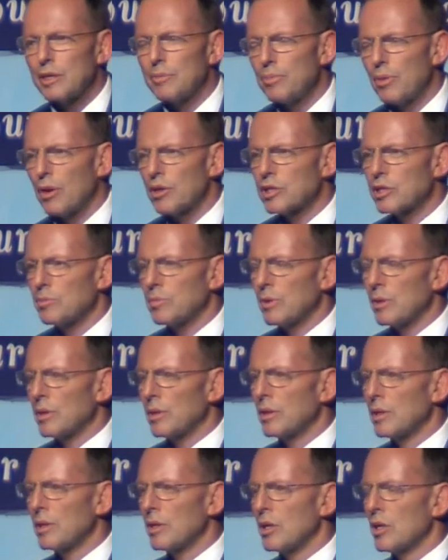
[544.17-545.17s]
possible,
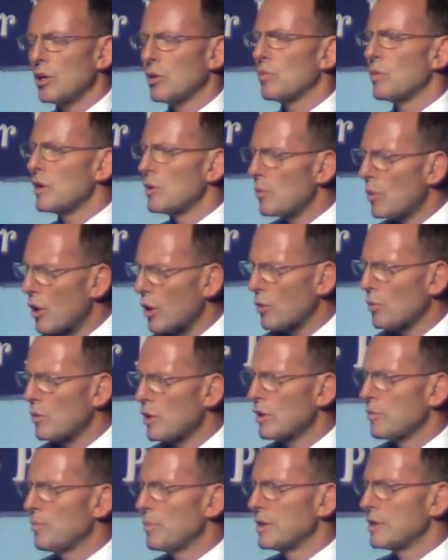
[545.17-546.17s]
we work
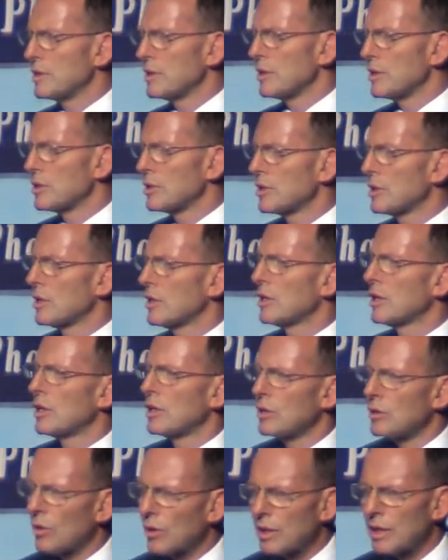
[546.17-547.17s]
with business,
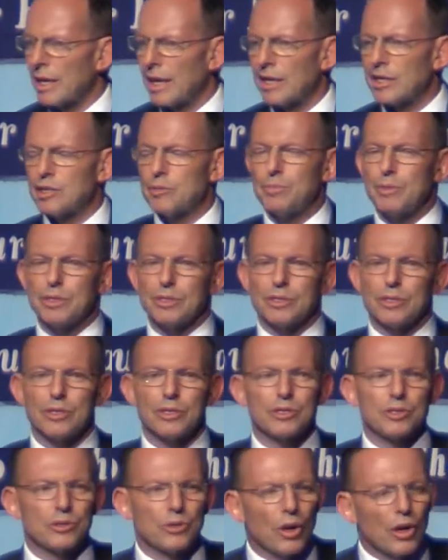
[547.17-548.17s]
not against
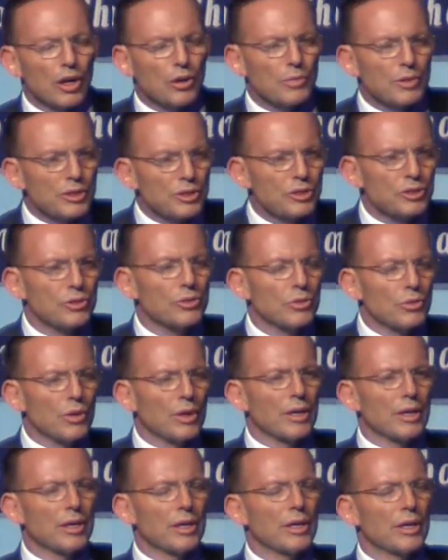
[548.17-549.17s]
business, trying to
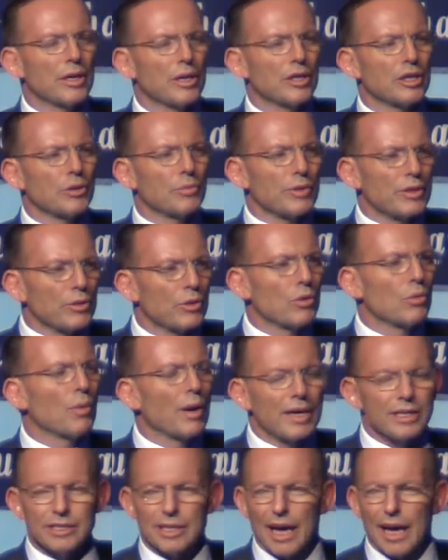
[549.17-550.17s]
ensure that we
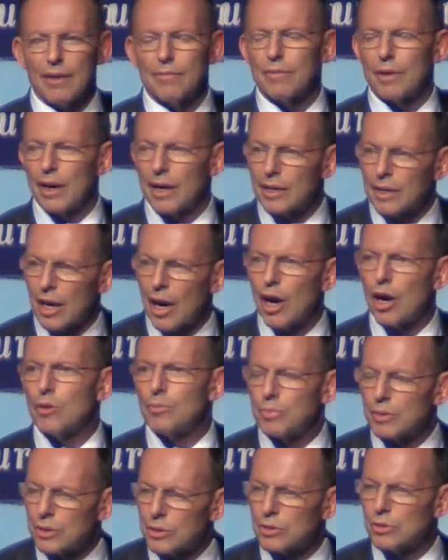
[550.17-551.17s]
always have an
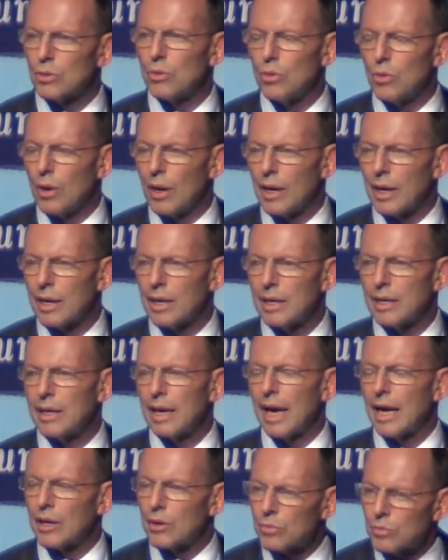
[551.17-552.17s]
open door
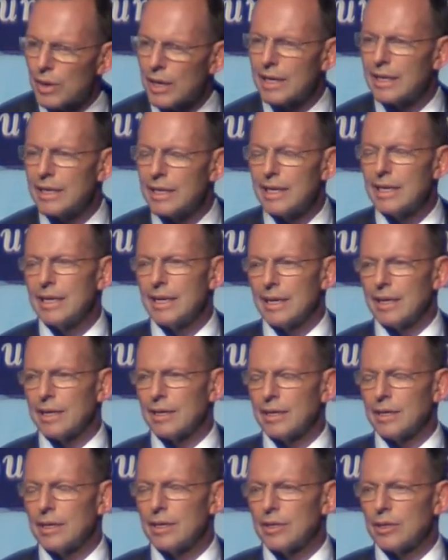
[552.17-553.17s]
and a ready ear
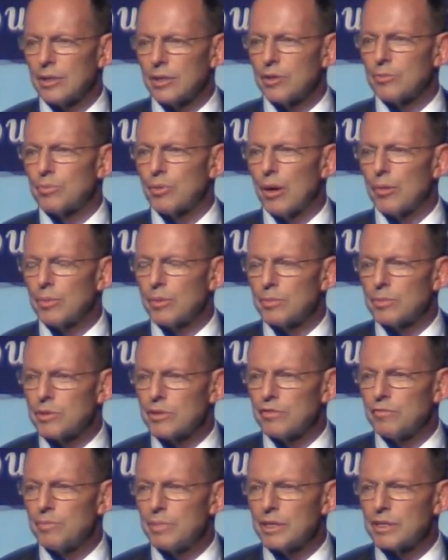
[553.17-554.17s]
to the problems
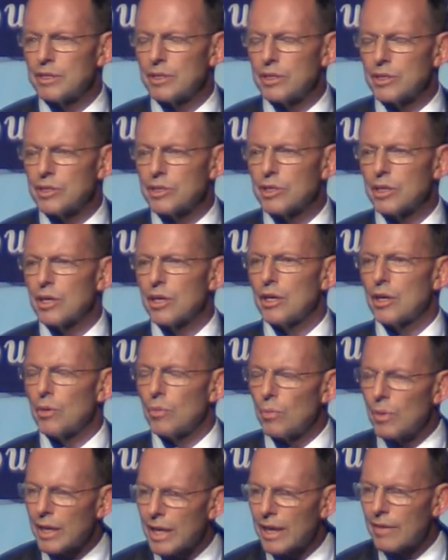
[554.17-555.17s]
of business
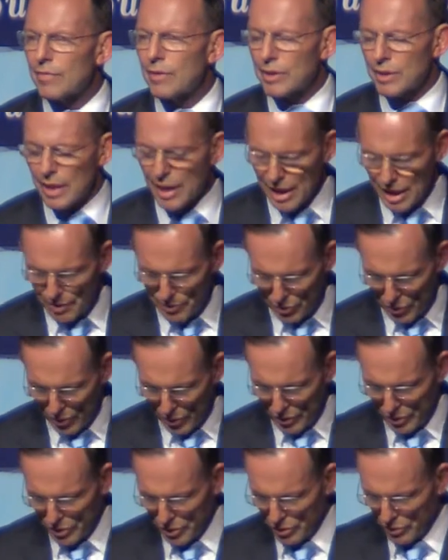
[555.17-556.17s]
whenever they are
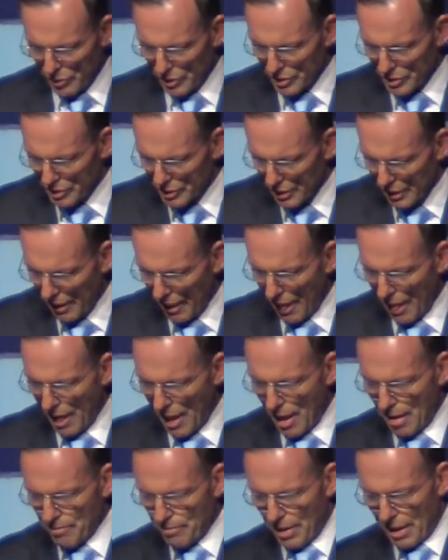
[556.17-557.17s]
brought to us.
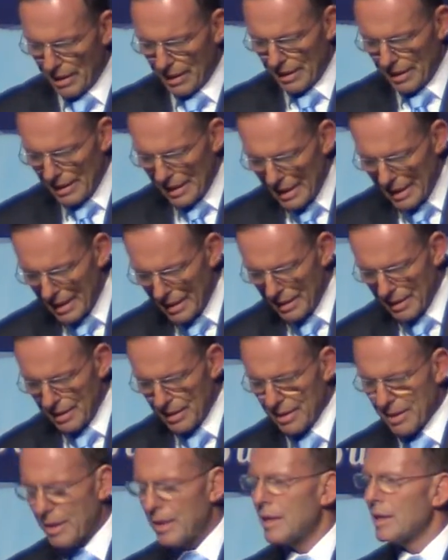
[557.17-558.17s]
But
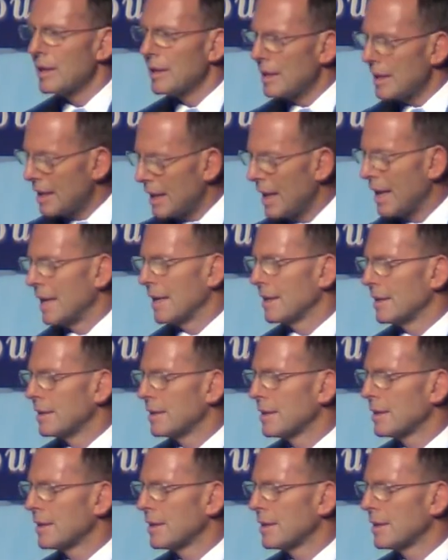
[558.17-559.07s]
in the end,